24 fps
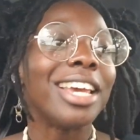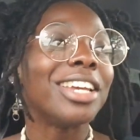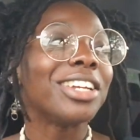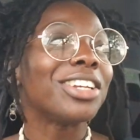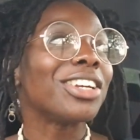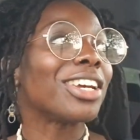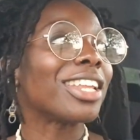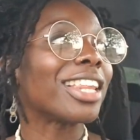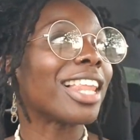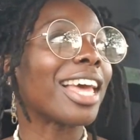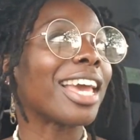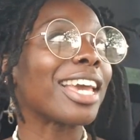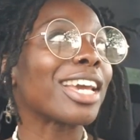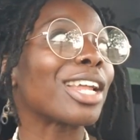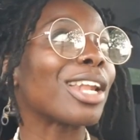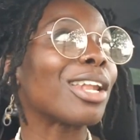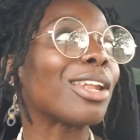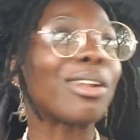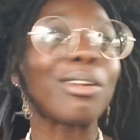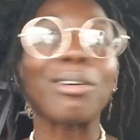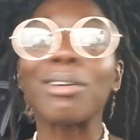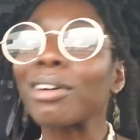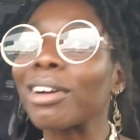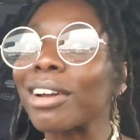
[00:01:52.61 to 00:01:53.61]
You're like,
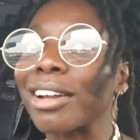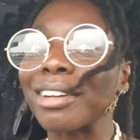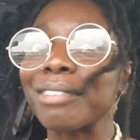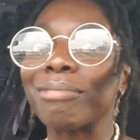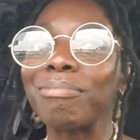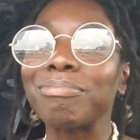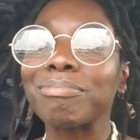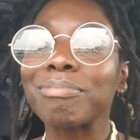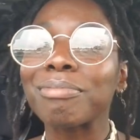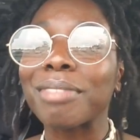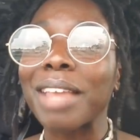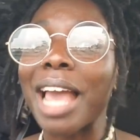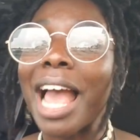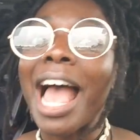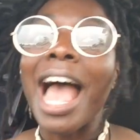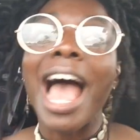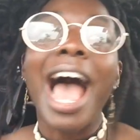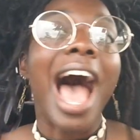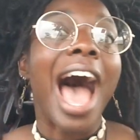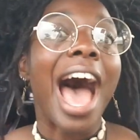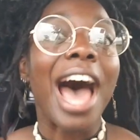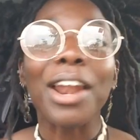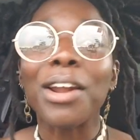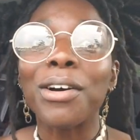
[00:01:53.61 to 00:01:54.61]
Lord,
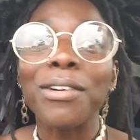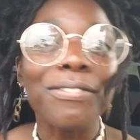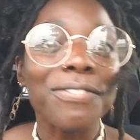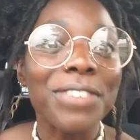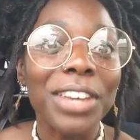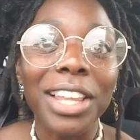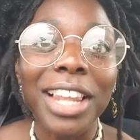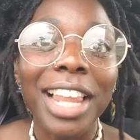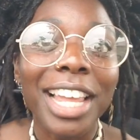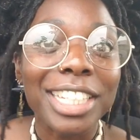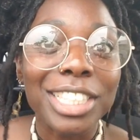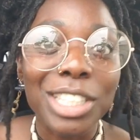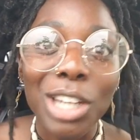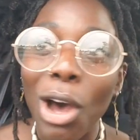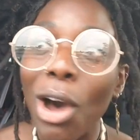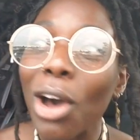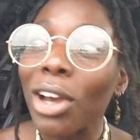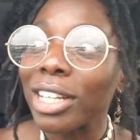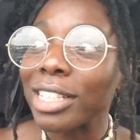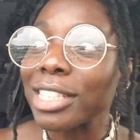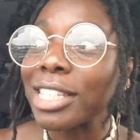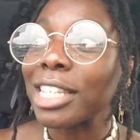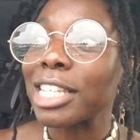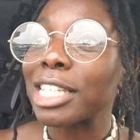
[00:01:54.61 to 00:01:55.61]
I don't feel like
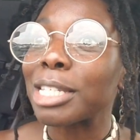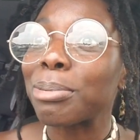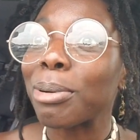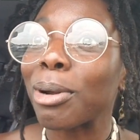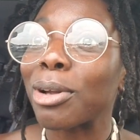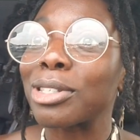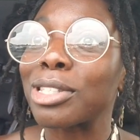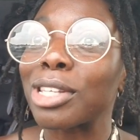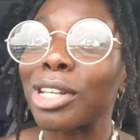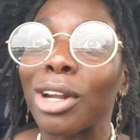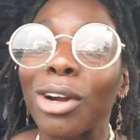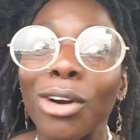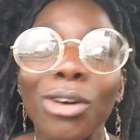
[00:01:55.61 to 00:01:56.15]
talking to this person.